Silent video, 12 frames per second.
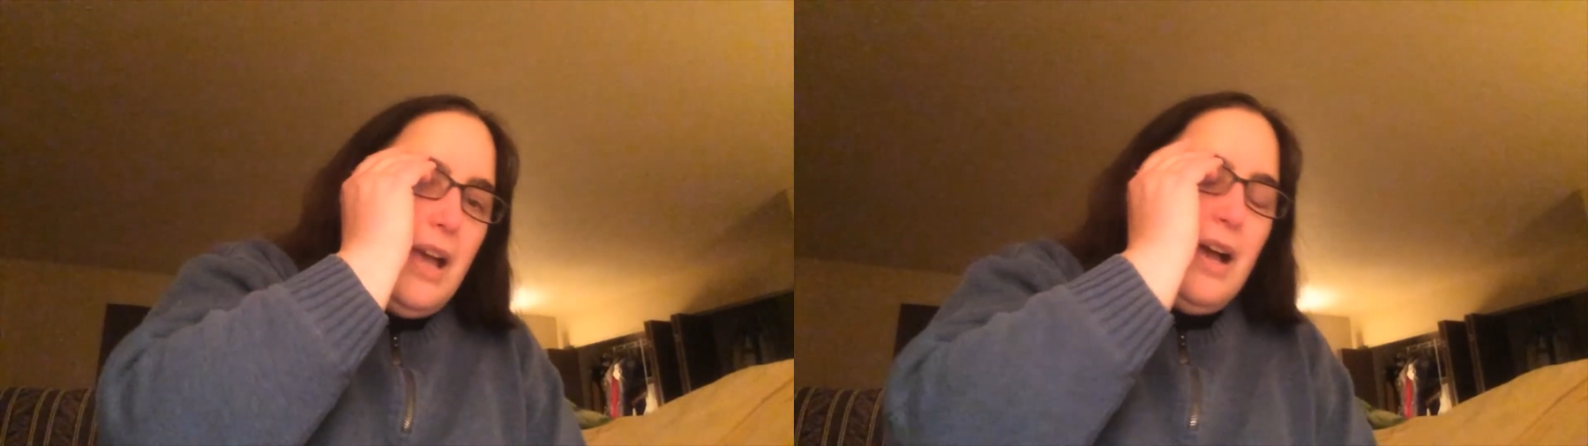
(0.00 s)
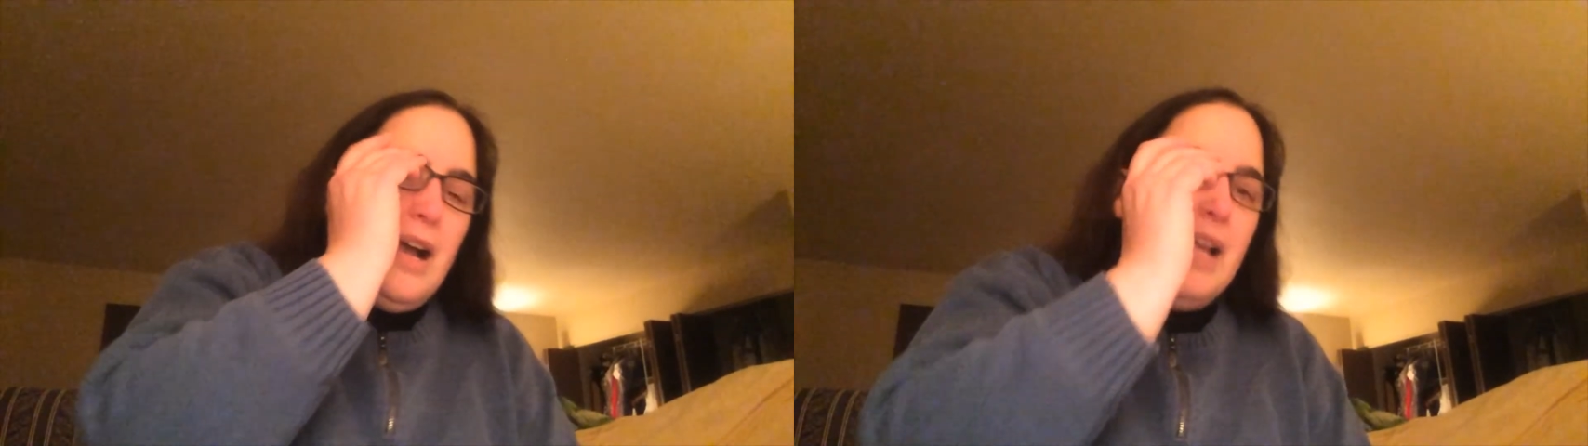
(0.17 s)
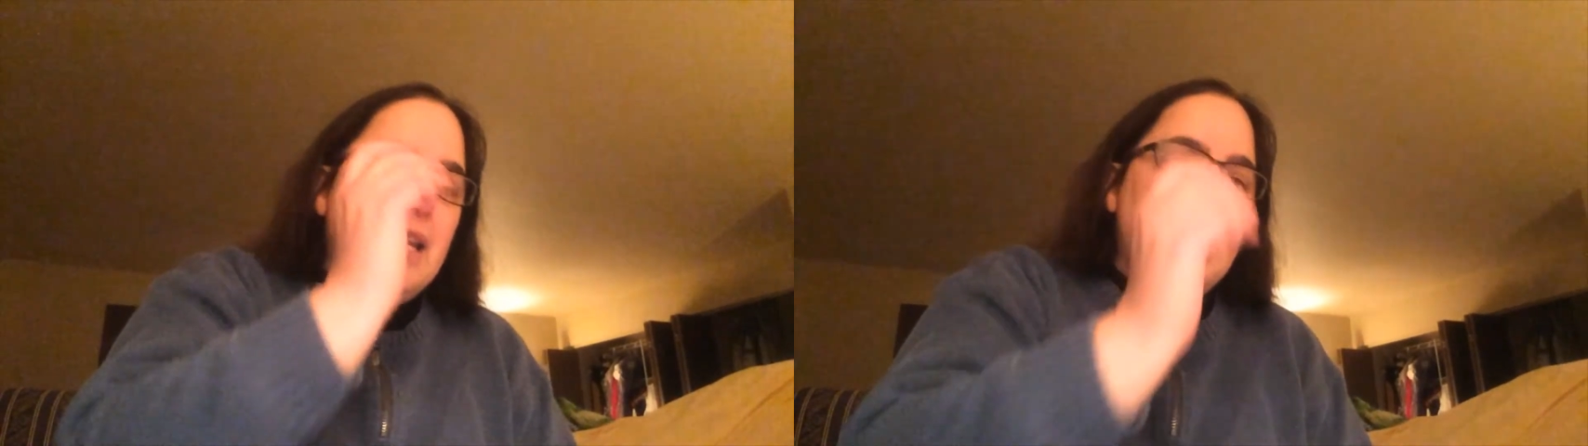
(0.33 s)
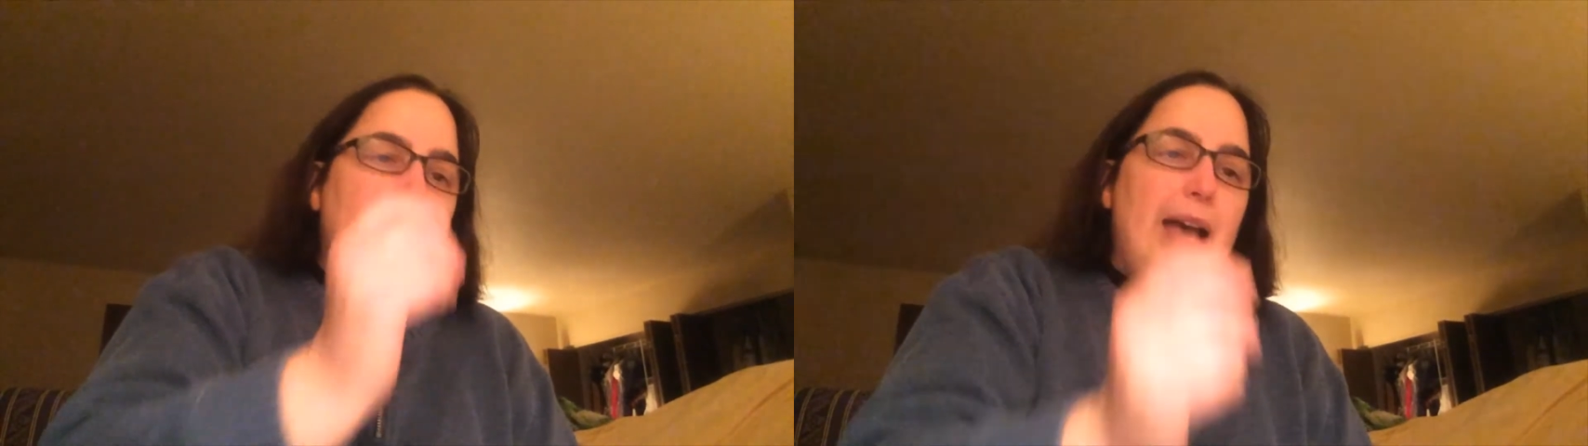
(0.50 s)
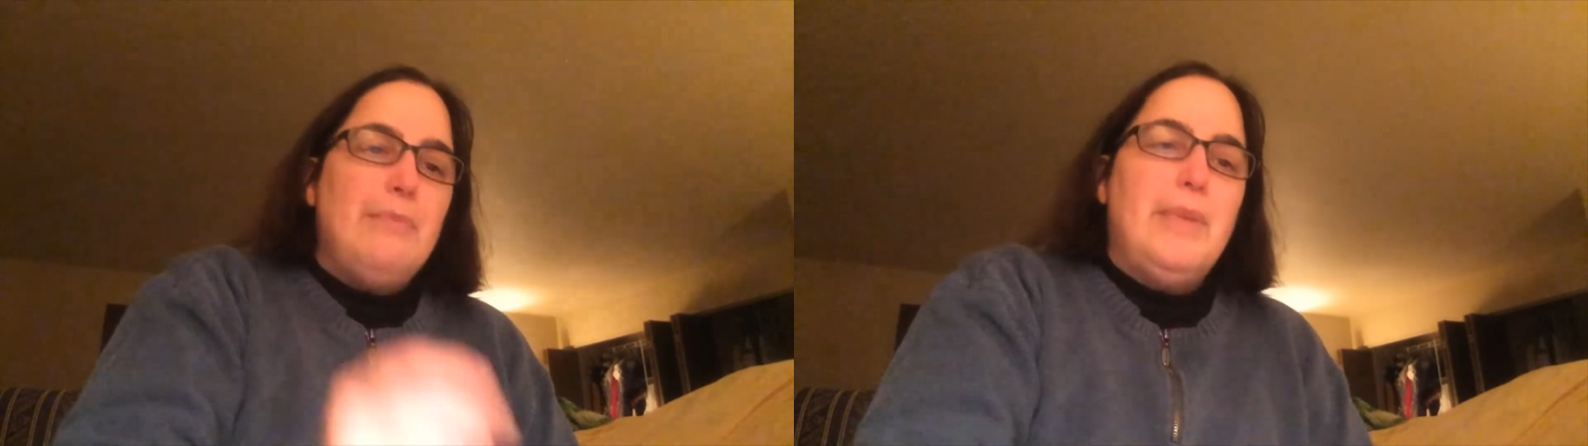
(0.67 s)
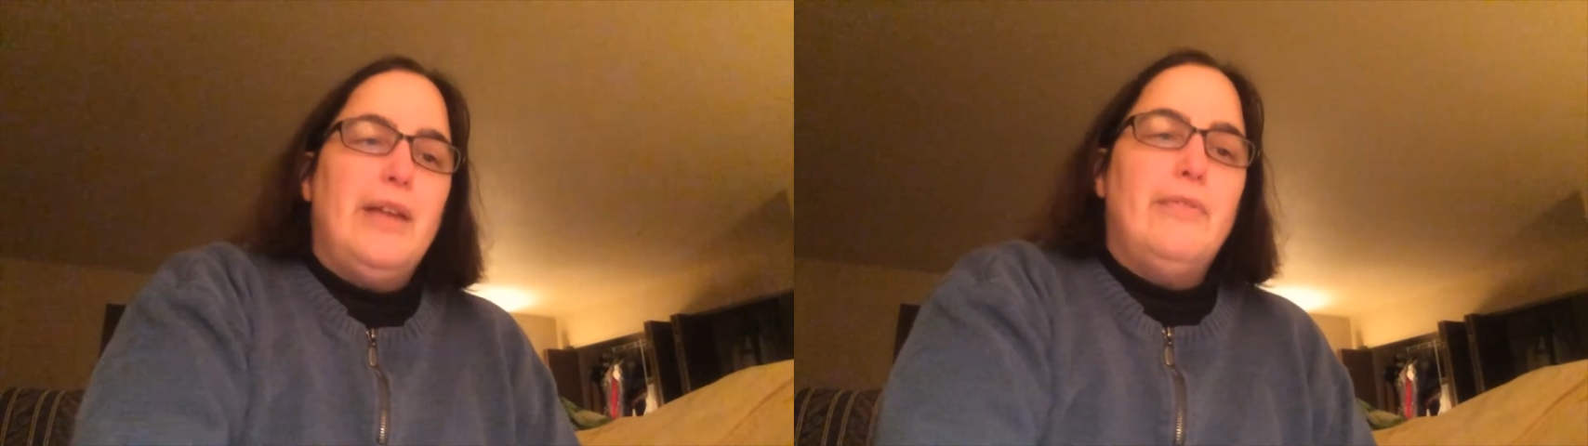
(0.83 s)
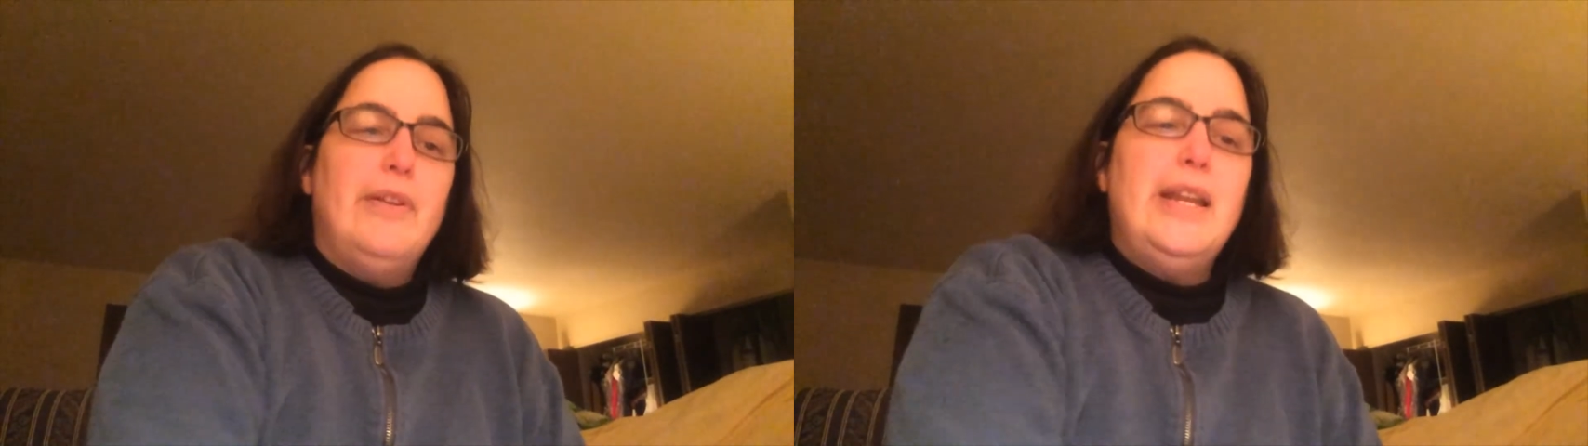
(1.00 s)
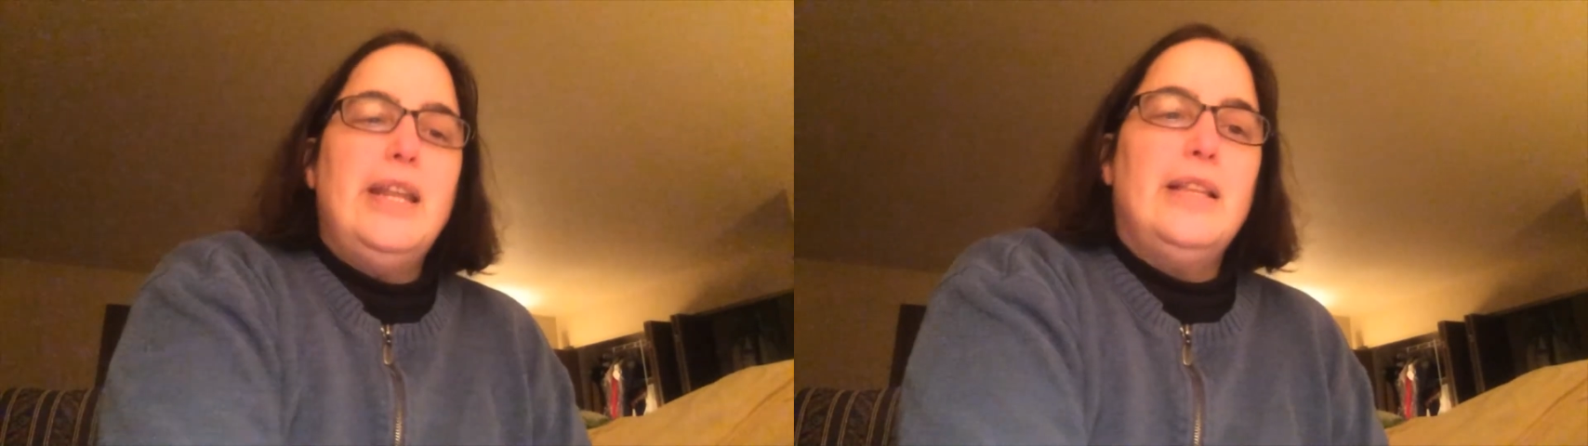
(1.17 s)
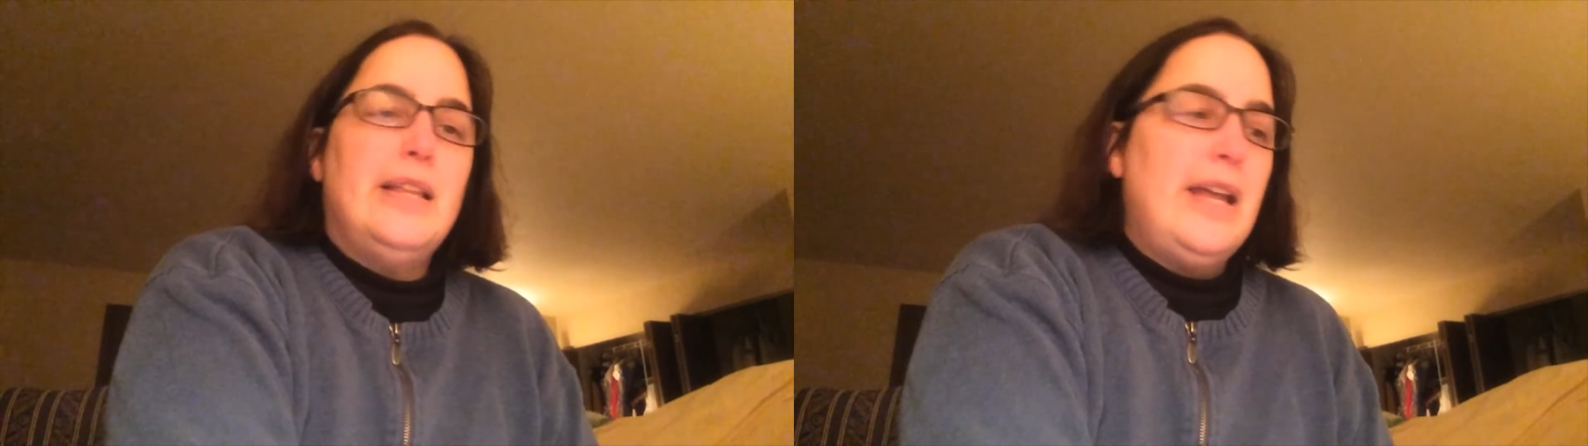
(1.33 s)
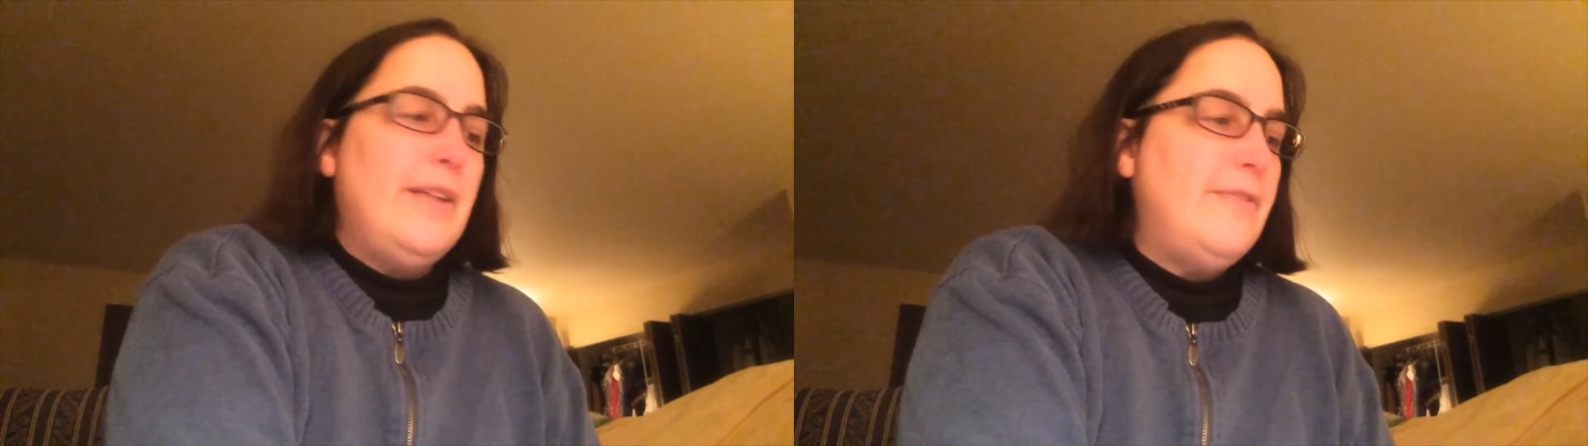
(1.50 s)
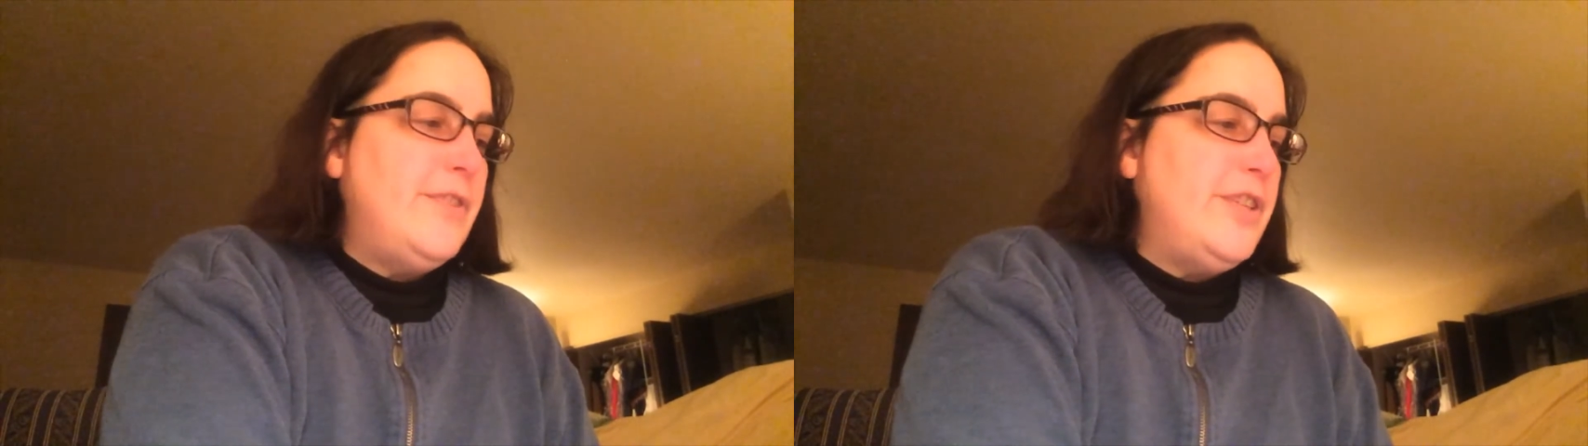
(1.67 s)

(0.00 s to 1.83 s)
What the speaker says: Heidi at My Reading Life